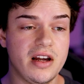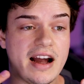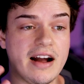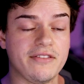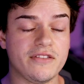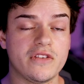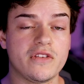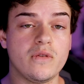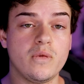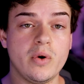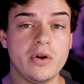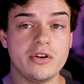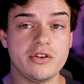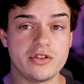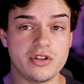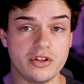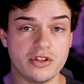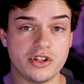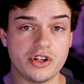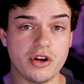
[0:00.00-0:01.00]
After the
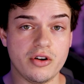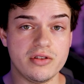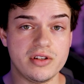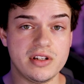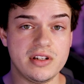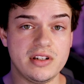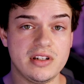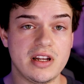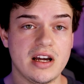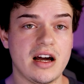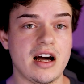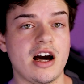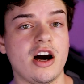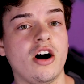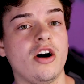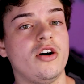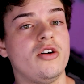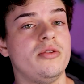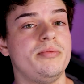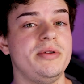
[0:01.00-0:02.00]
winners are chosen,
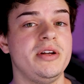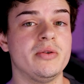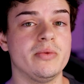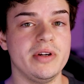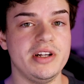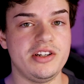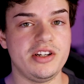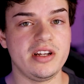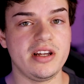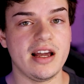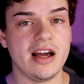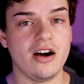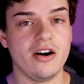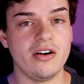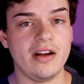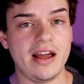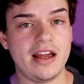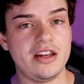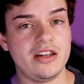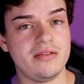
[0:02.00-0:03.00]
I'll be reaching
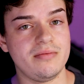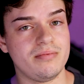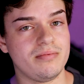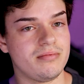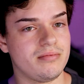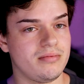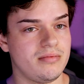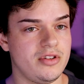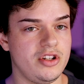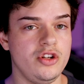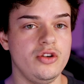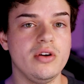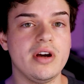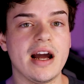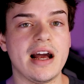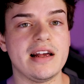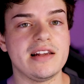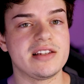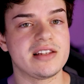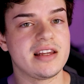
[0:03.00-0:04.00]
out and you
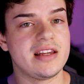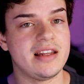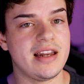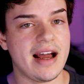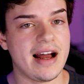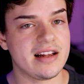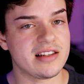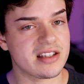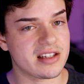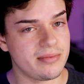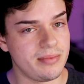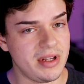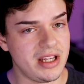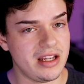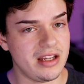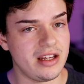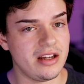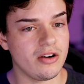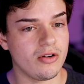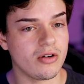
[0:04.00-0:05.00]
guys can ask
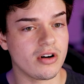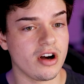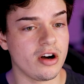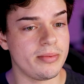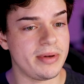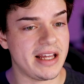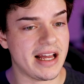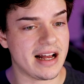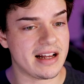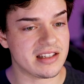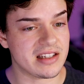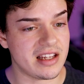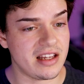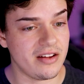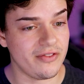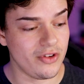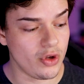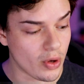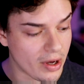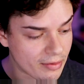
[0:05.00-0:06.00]
me, or I'll be asking
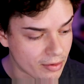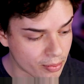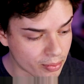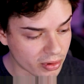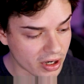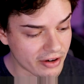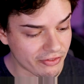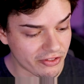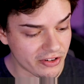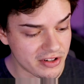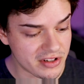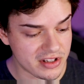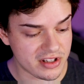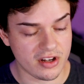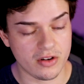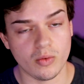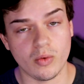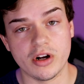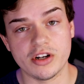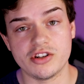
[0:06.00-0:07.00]
if you have a preference
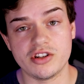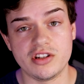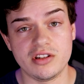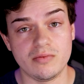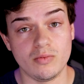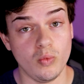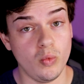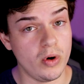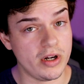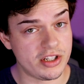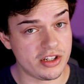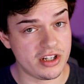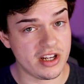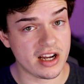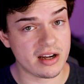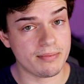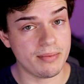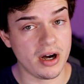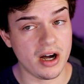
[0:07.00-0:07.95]
on which, which deck